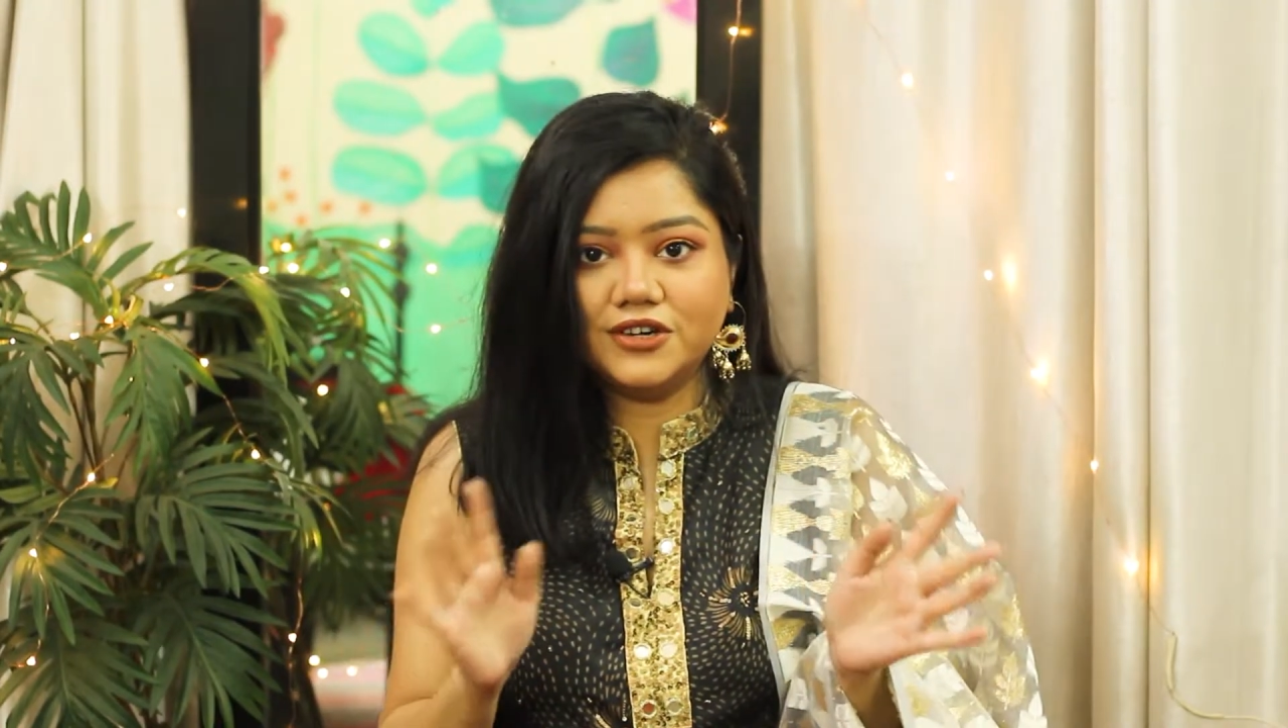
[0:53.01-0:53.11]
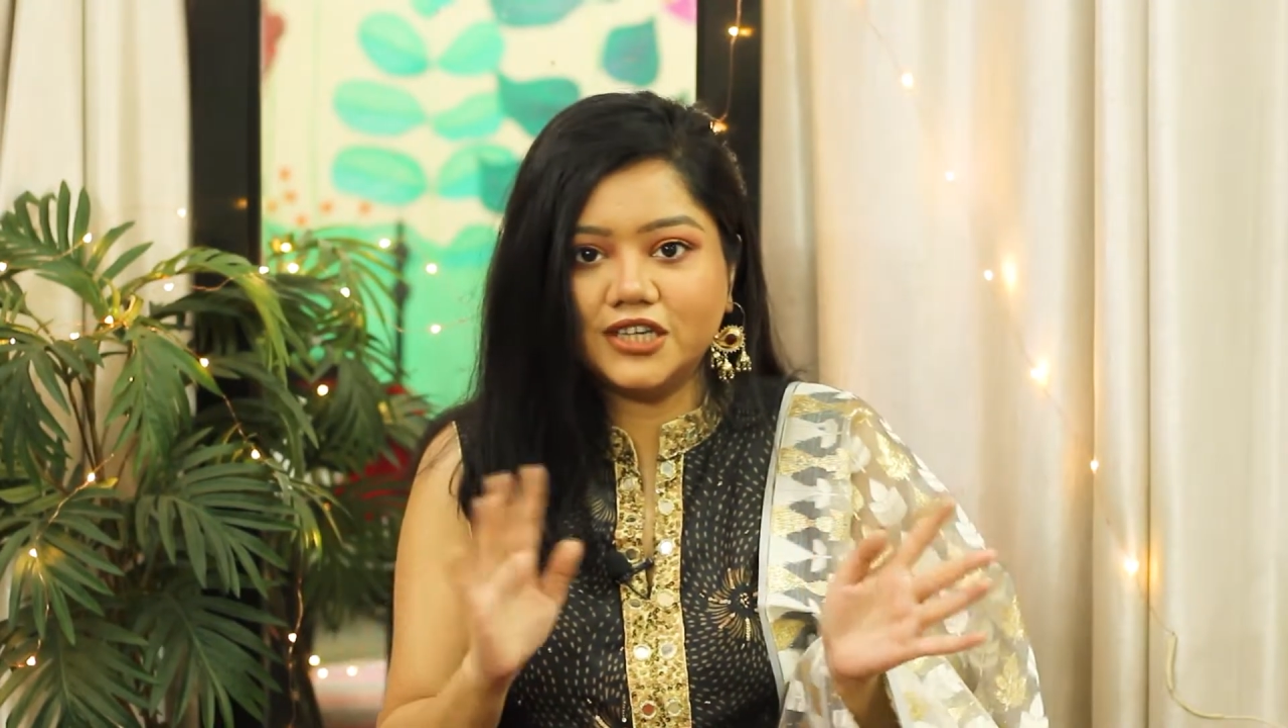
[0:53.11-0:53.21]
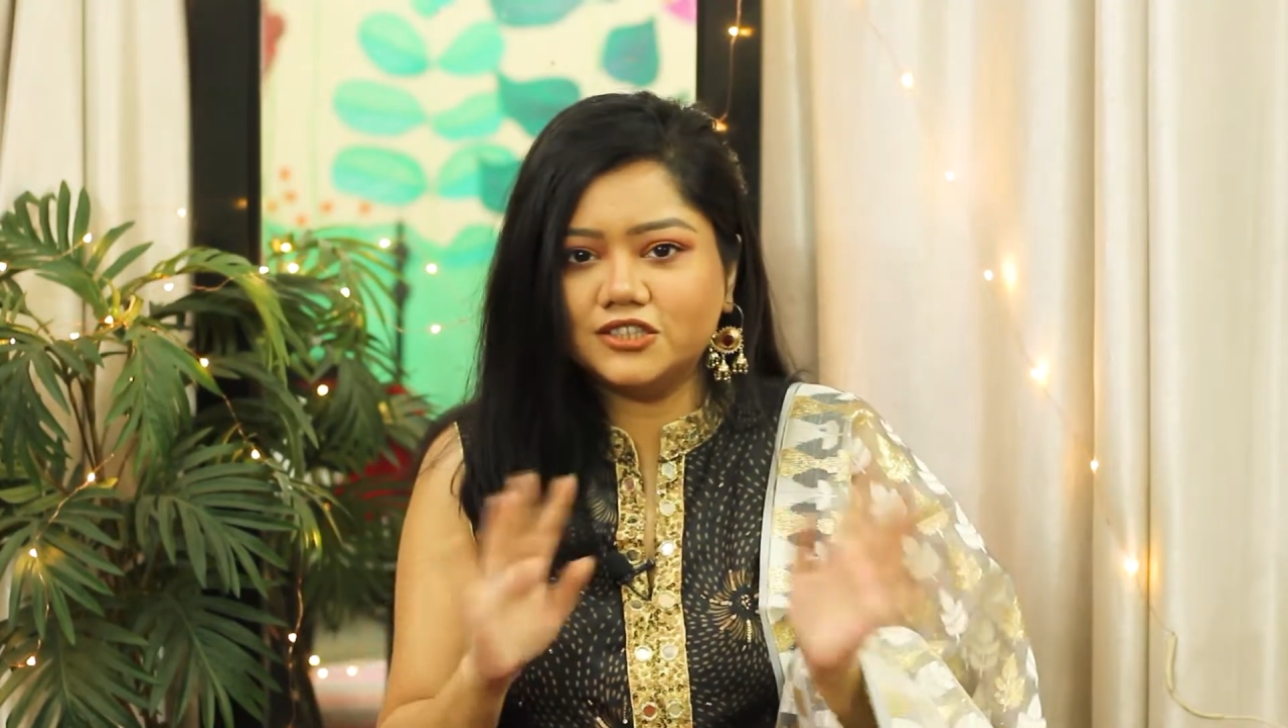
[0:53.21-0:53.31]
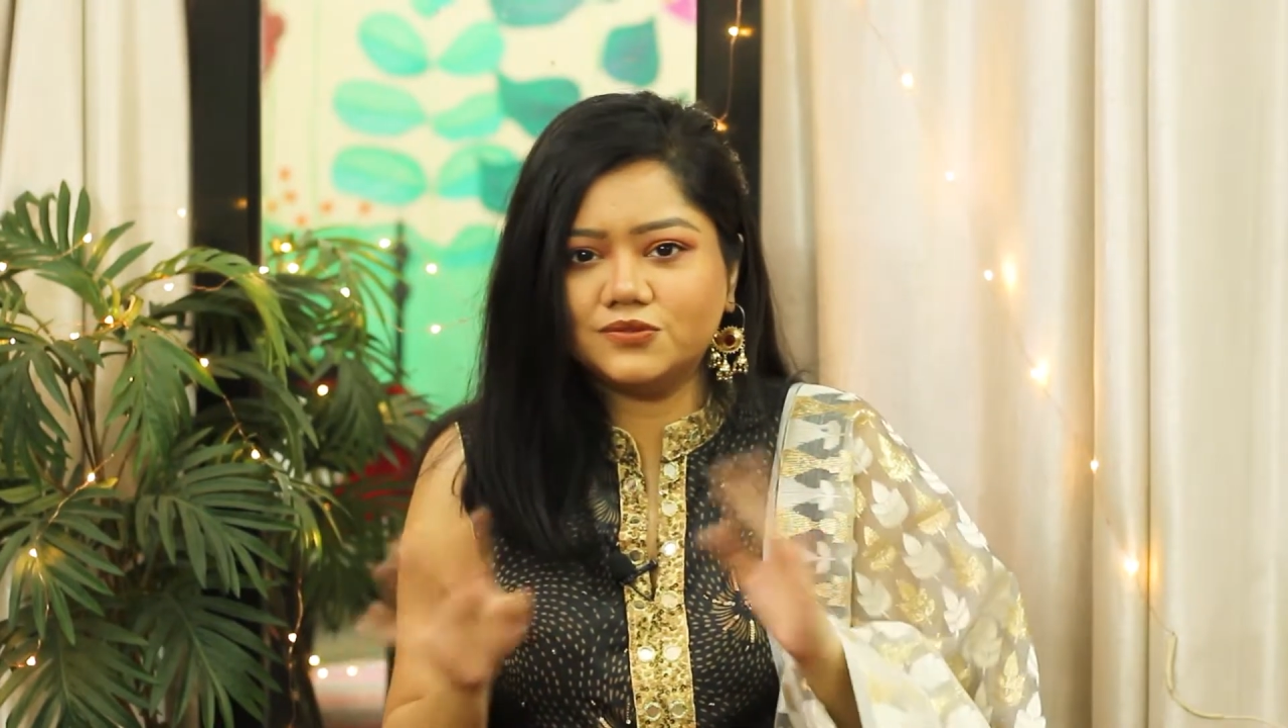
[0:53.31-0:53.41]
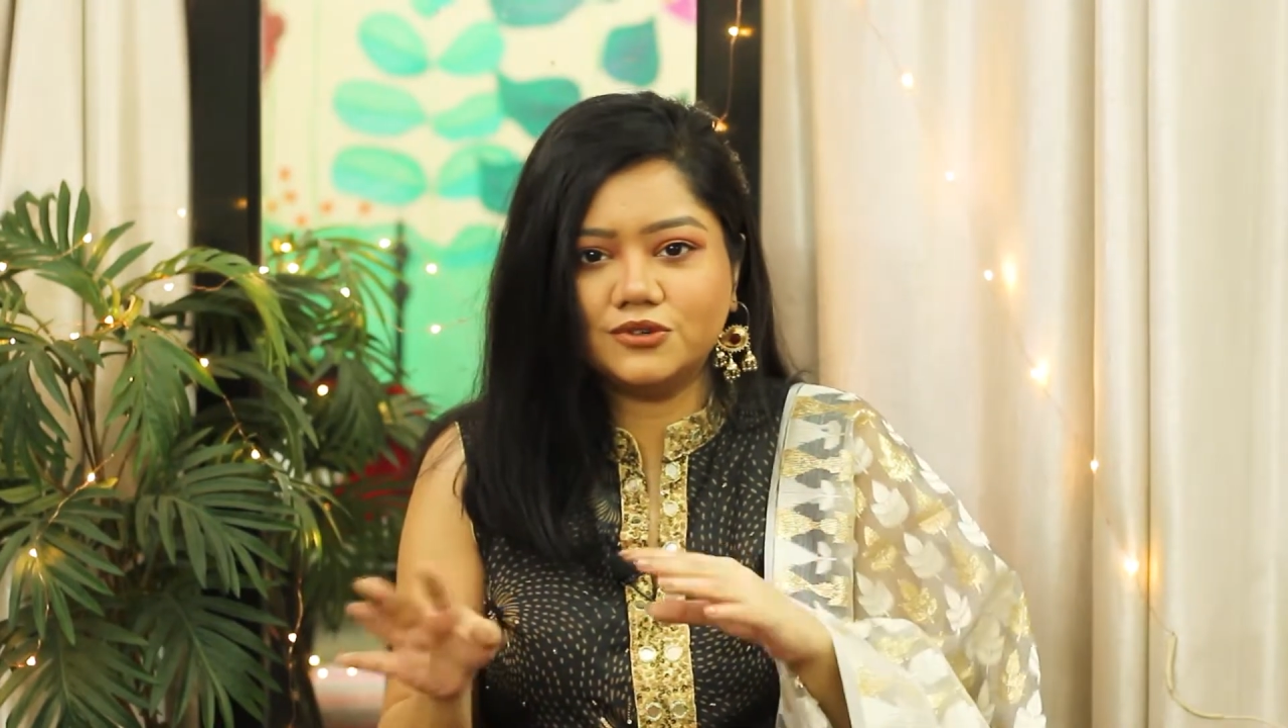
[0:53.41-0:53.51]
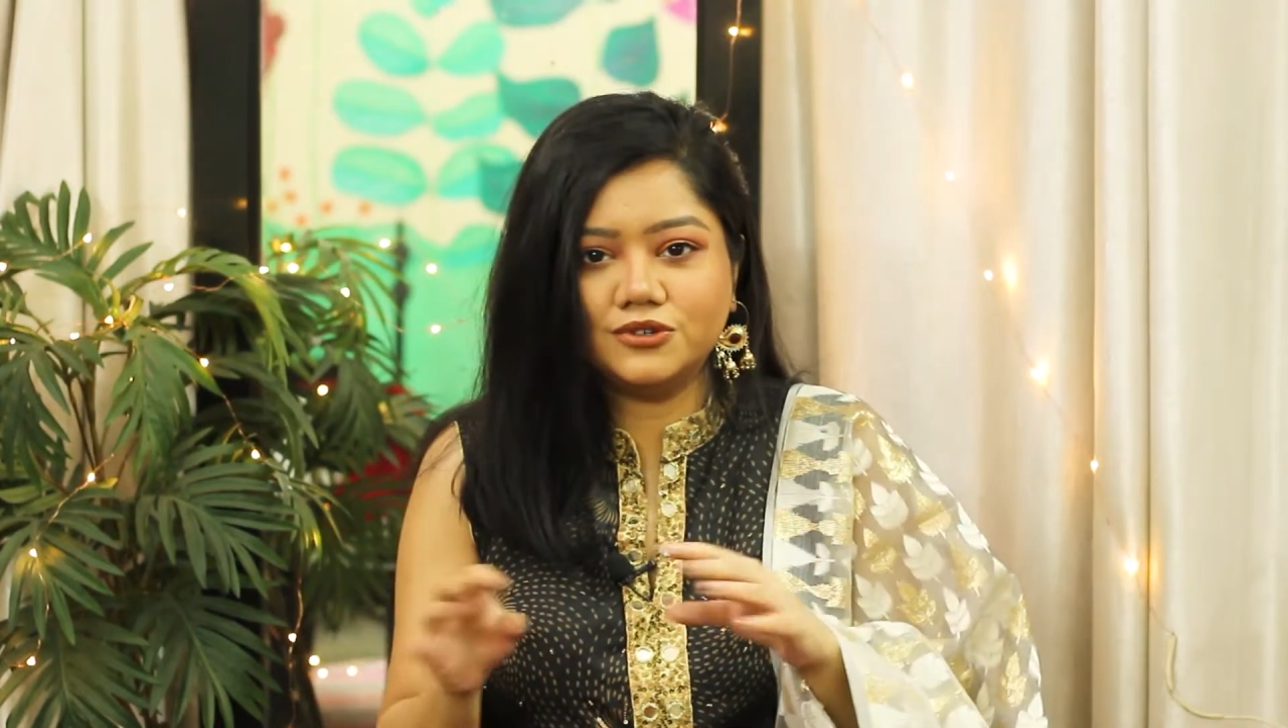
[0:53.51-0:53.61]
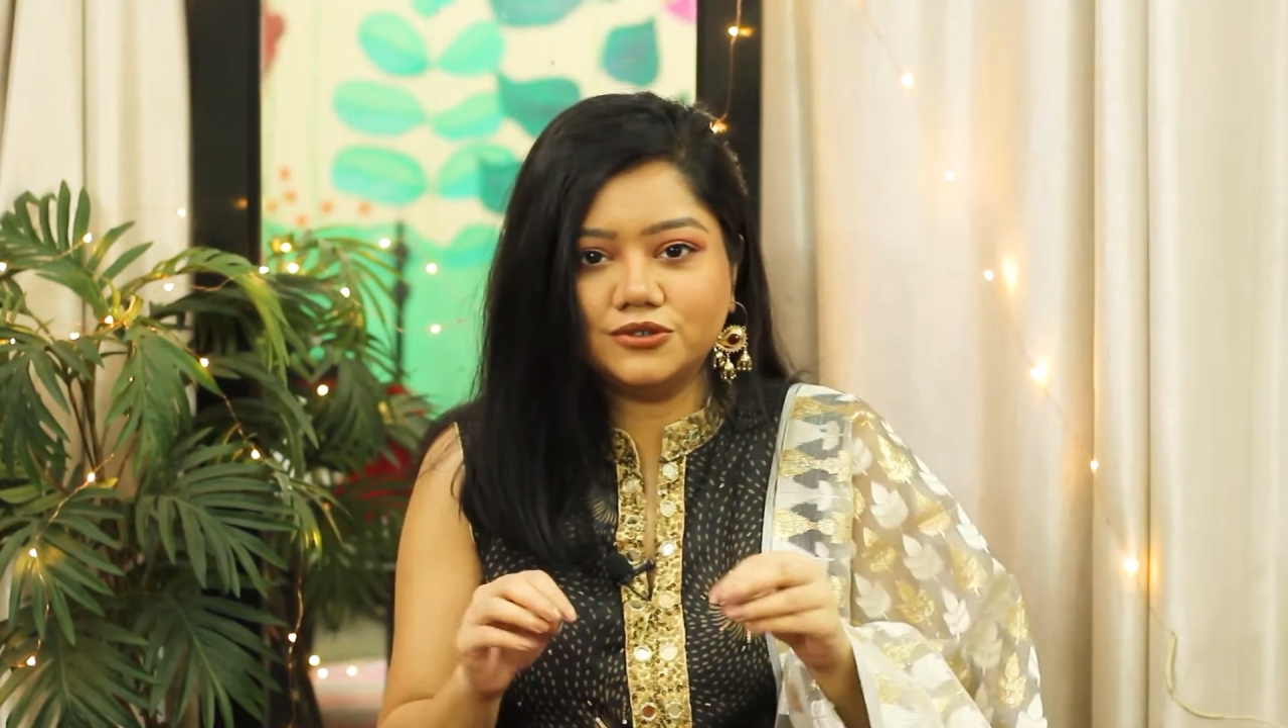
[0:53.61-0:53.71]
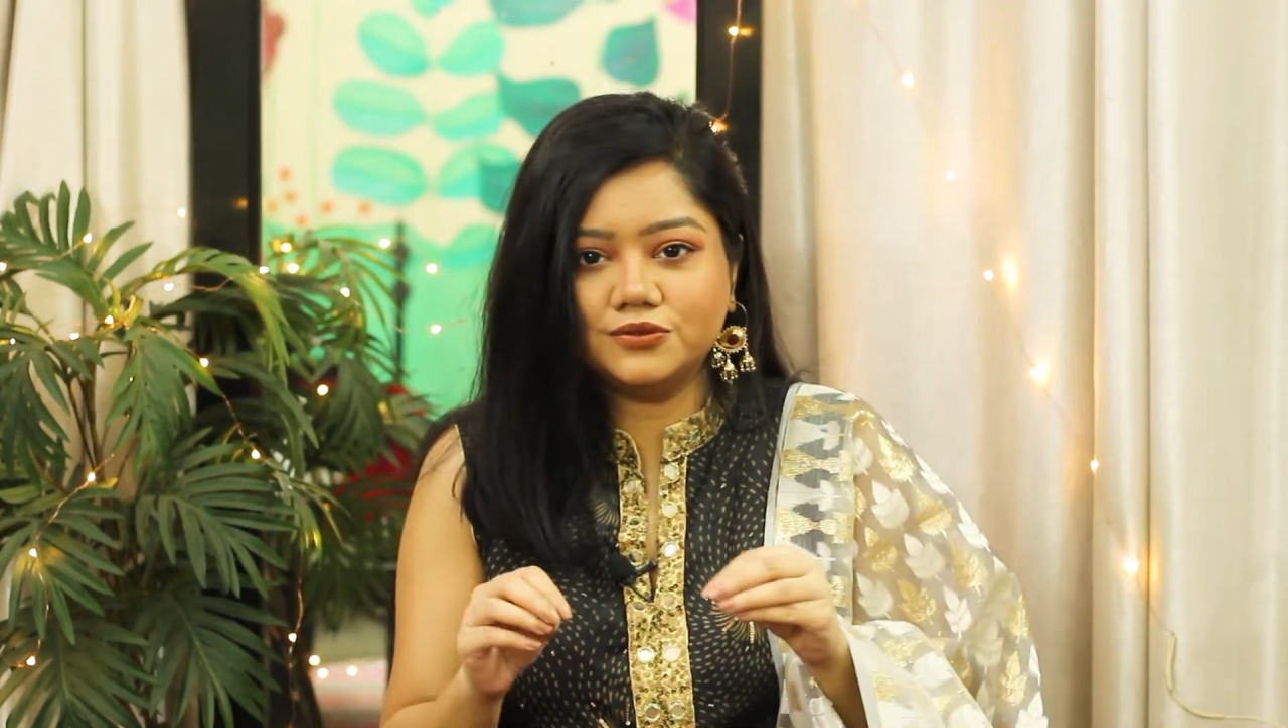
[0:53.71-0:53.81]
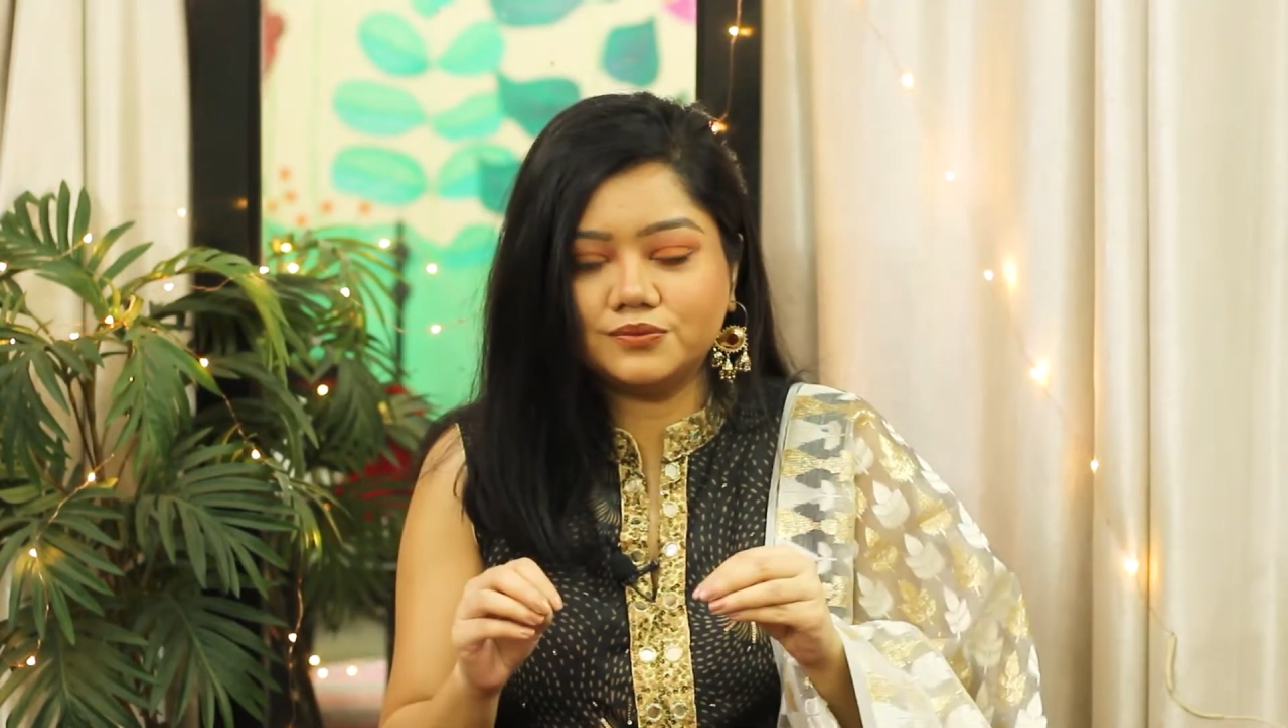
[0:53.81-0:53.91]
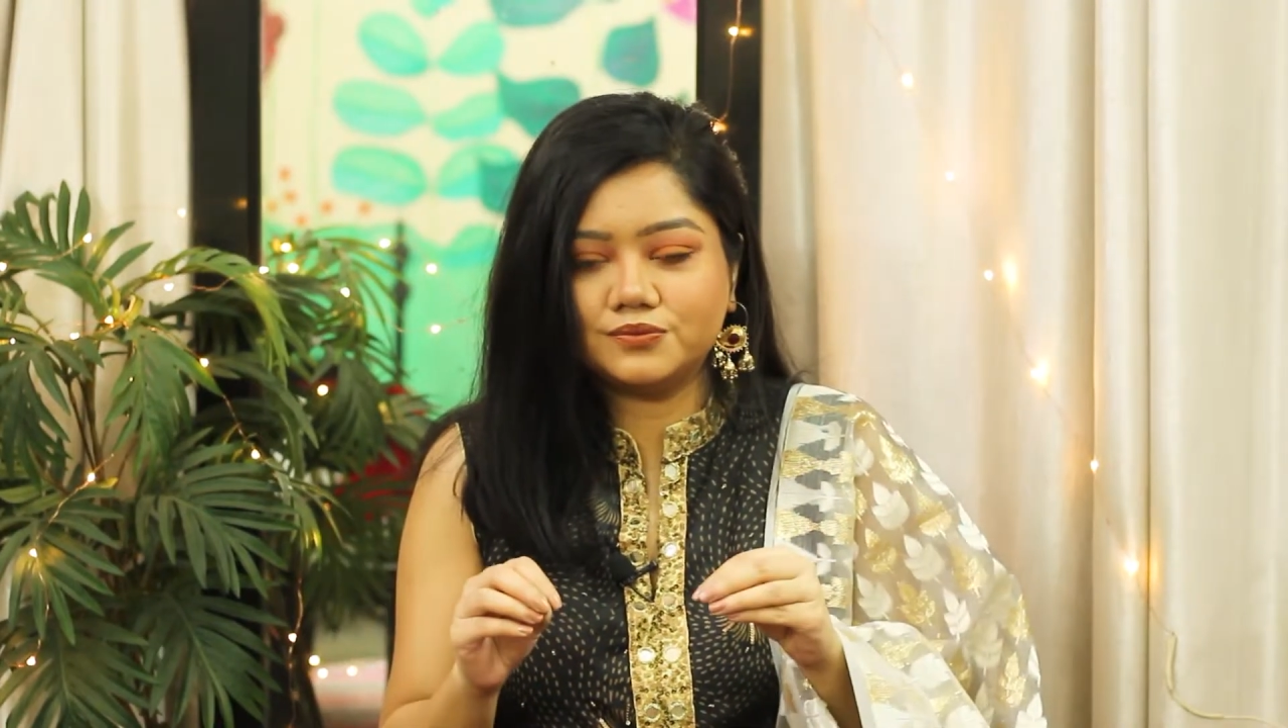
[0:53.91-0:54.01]
I just want
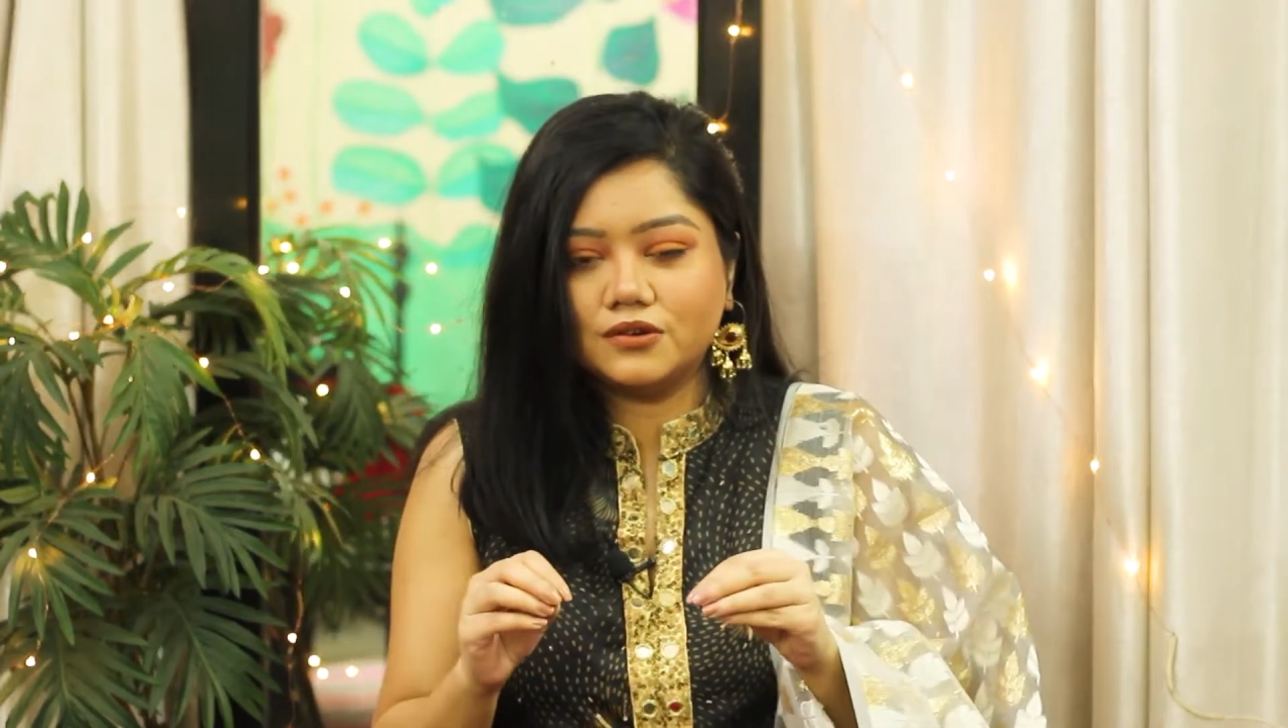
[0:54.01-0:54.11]
to